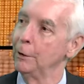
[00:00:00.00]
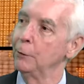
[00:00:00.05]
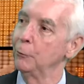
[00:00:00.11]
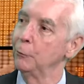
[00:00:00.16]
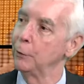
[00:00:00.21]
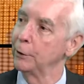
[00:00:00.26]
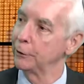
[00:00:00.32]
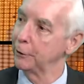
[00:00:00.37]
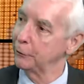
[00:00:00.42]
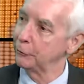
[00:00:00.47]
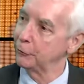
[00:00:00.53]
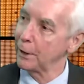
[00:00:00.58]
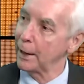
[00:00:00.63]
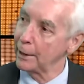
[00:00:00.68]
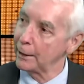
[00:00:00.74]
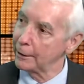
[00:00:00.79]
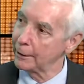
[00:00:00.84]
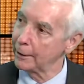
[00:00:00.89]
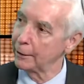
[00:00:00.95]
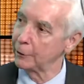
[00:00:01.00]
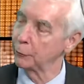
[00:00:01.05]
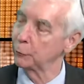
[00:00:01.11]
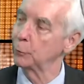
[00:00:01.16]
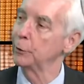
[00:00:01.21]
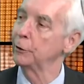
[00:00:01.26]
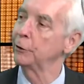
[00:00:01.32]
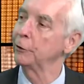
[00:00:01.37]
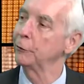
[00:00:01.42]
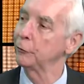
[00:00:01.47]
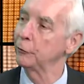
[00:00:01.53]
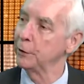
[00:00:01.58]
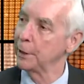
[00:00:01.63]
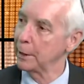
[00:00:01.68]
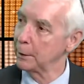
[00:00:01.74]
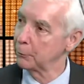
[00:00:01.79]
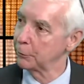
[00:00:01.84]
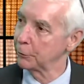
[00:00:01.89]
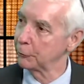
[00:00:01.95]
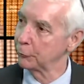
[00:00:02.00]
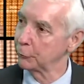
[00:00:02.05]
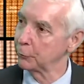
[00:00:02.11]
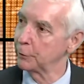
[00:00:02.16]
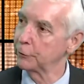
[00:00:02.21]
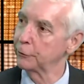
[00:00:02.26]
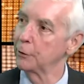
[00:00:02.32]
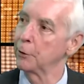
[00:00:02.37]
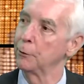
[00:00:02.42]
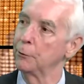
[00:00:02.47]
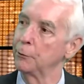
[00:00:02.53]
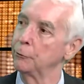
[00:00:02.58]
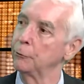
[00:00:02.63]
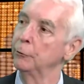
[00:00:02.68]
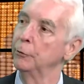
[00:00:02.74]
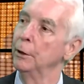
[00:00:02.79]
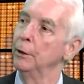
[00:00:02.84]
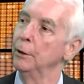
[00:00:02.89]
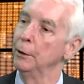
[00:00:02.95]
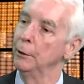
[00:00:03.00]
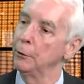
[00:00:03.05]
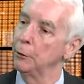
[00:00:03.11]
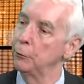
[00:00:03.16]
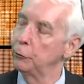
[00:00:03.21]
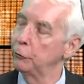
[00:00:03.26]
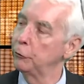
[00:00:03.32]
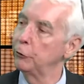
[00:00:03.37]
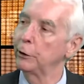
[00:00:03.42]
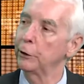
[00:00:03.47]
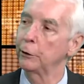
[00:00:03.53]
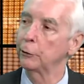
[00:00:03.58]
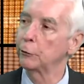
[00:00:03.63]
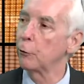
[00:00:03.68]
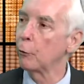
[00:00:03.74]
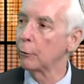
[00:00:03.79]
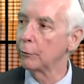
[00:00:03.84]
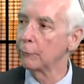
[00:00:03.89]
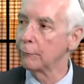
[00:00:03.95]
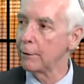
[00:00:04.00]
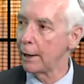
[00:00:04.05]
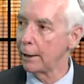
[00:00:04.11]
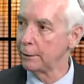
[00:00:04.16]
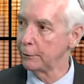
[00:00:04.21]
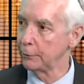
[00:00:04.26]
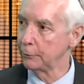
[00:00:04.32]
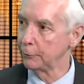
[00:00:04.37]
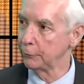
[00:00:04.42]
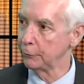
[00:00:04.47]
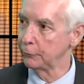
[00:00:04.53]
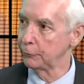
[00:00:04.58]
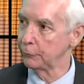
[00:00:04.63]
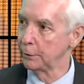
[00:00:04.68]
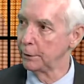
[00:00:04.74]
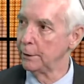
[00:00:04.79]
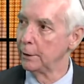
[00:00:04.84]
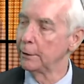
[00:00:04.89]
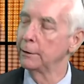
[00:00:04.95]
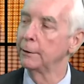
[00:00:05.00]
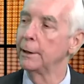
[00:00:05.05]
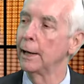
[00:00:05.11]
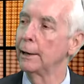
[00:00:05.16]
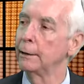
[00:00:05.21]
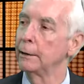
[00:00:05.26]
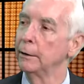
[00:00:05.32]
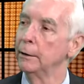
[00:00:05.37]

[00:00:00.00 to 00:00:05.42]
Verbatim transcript: with its allies, with its neighbors, with those who share core values that